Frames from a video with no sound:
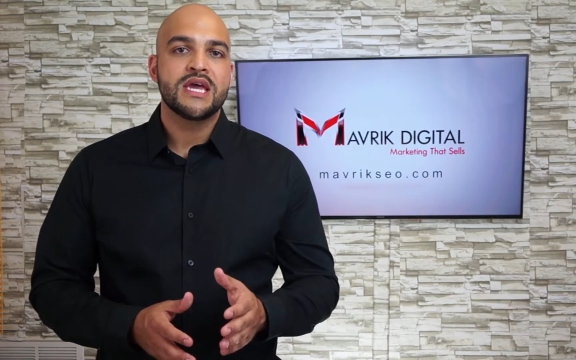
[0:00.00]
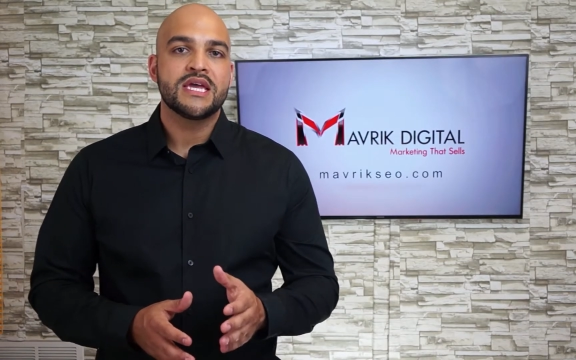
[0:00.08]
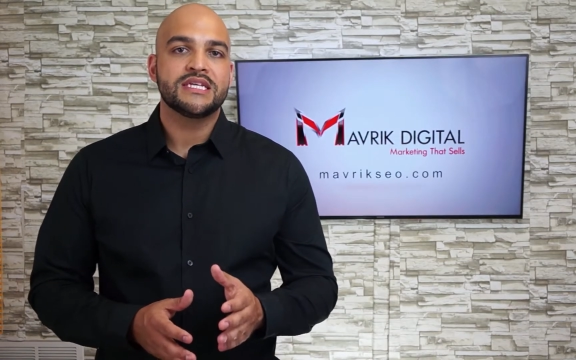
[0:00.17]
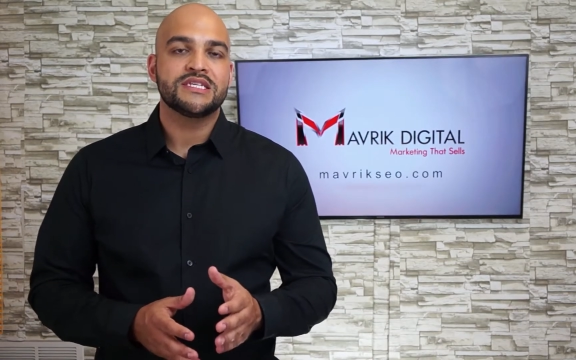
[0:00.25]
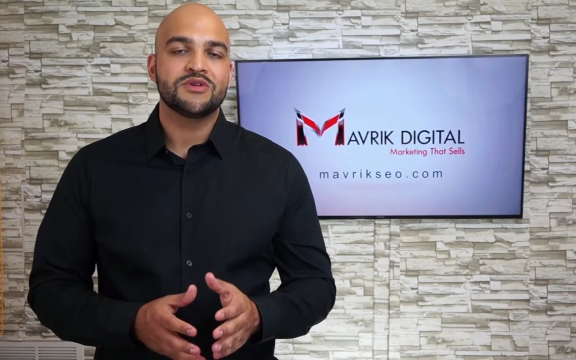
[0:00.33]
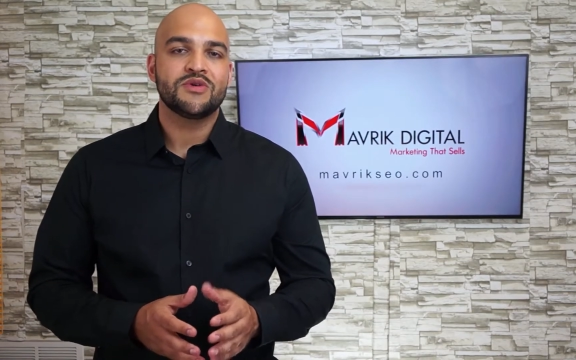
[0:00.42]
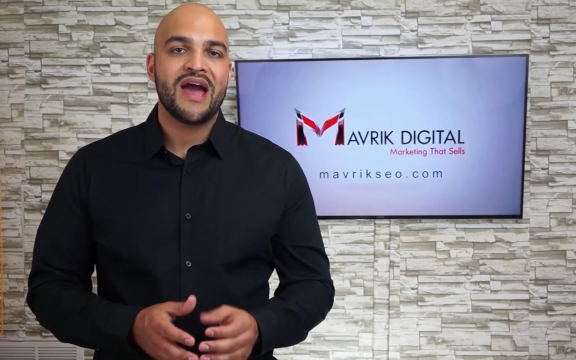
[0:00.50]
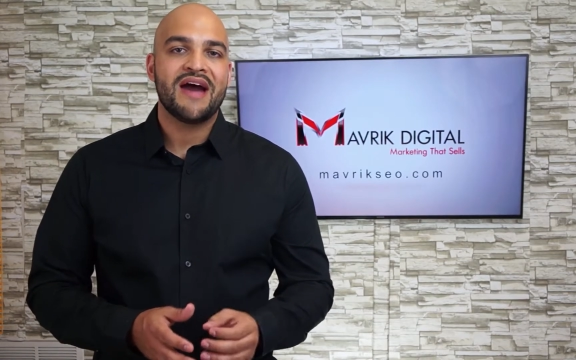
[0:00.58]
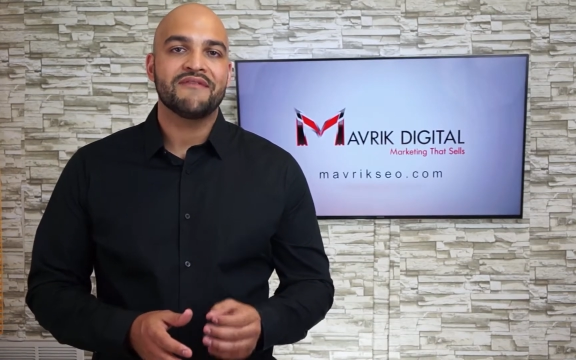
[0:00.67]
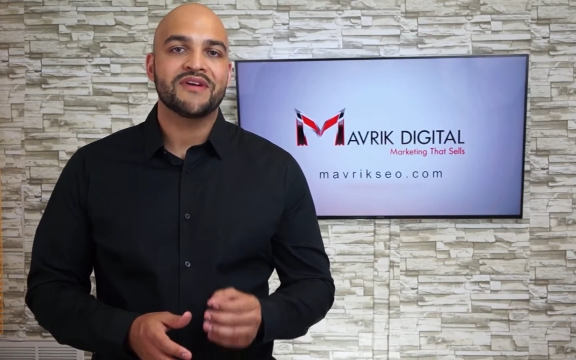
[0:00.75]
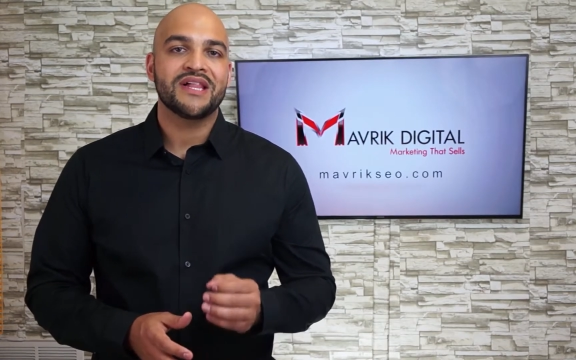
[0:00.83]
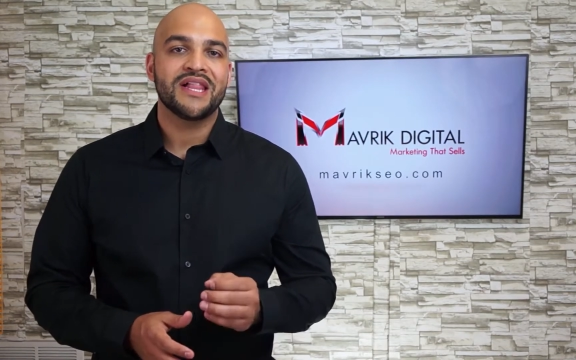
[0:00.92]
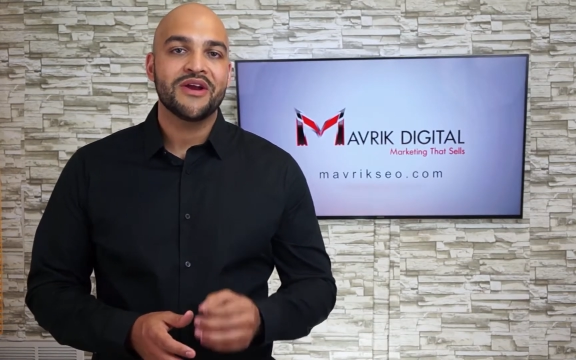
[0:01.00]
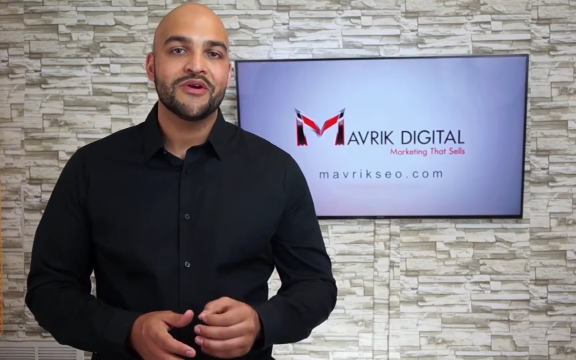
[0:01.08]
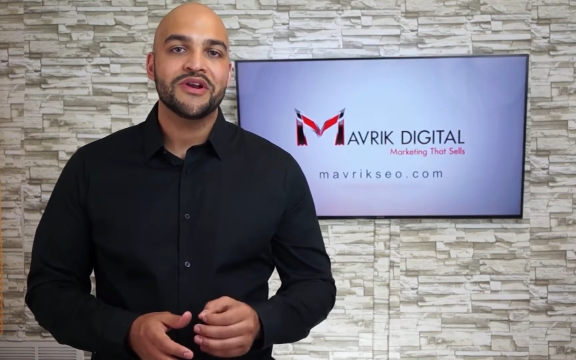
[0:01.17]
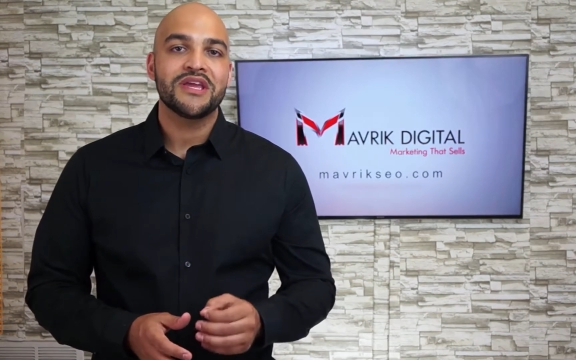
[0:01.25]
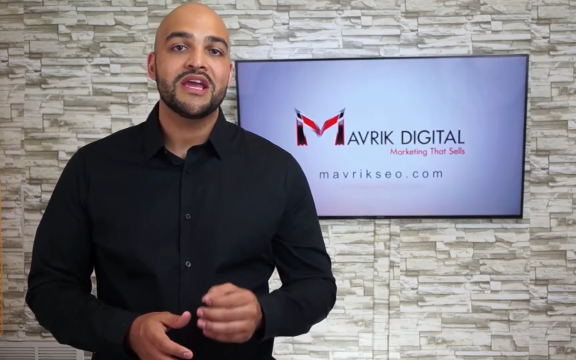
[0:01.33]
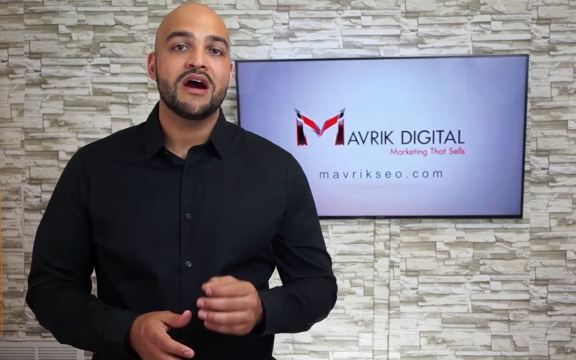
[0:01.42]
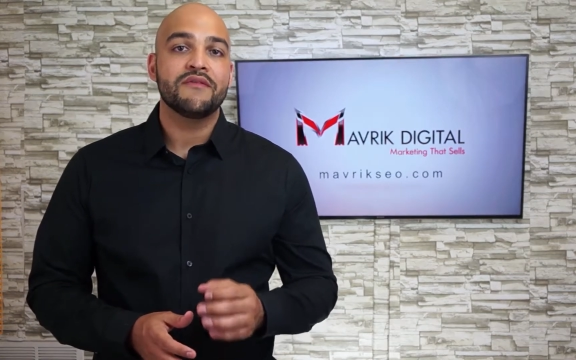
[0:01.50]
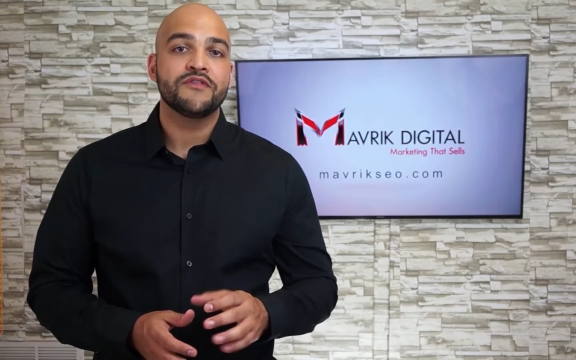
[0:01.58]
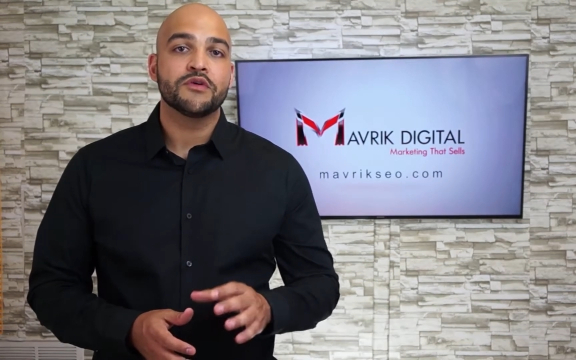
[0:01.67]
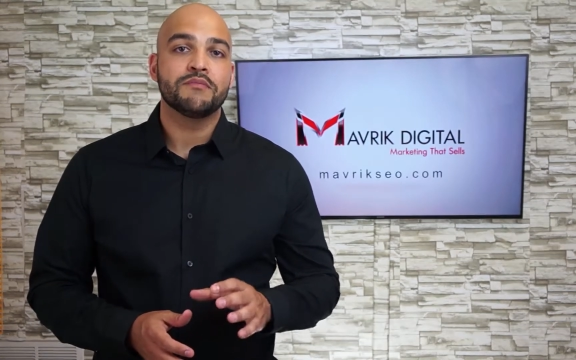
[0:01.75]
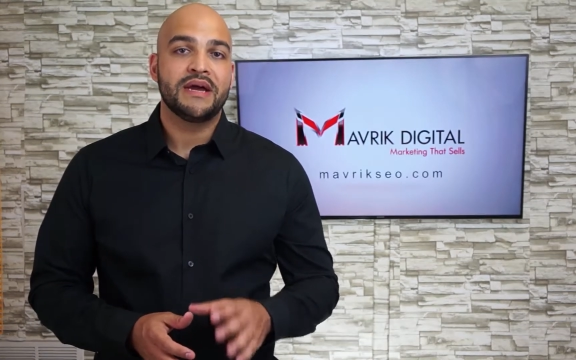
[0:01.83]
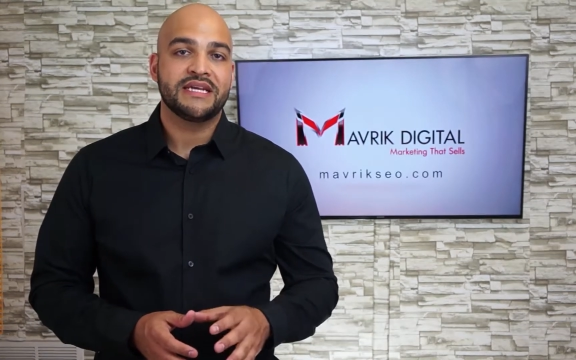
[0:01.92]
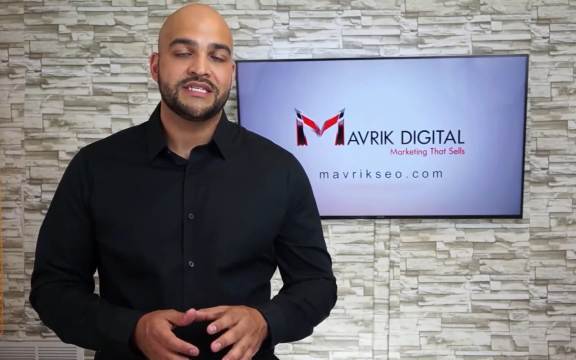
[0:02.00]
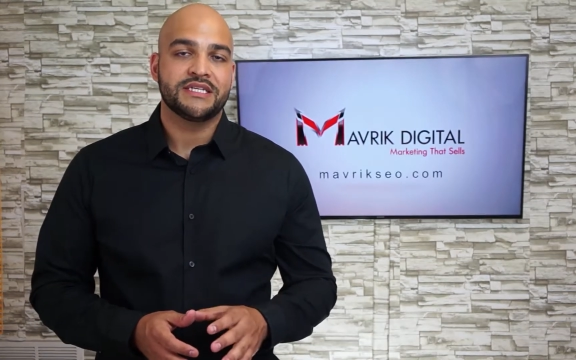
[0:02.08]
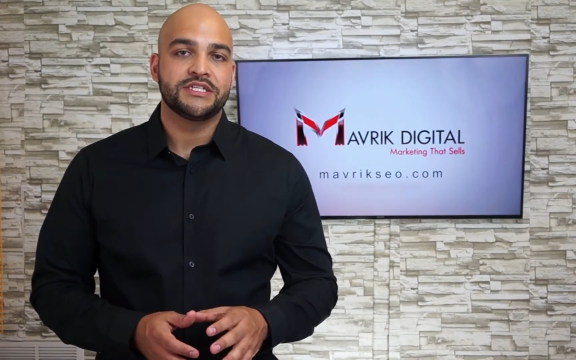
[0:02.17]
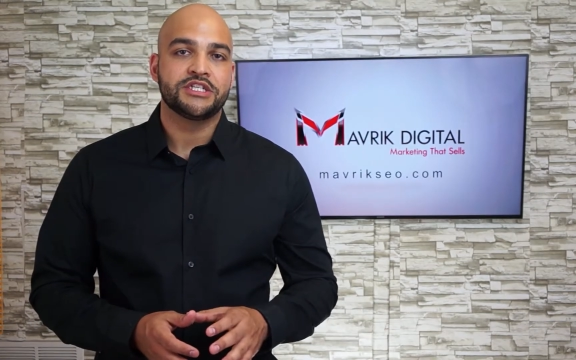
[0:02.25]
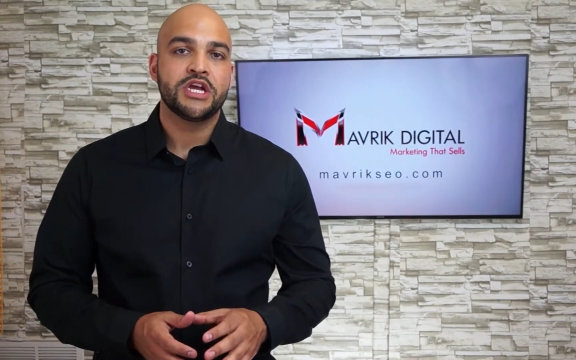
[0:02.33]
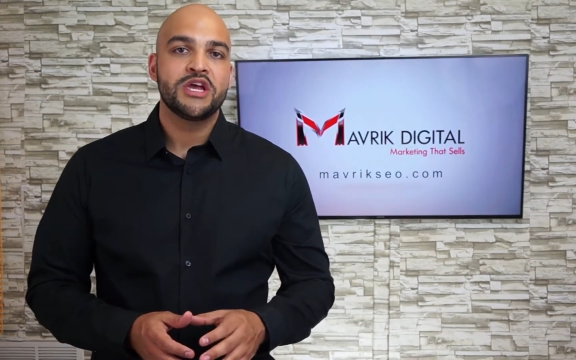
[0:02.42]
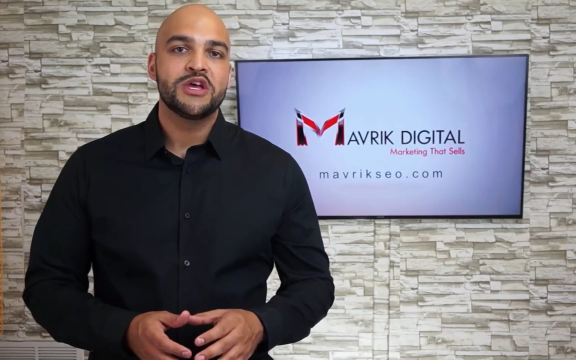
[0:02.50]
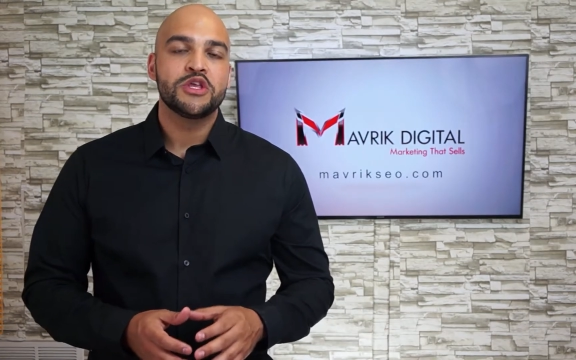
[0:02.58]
is to have clarity of your message.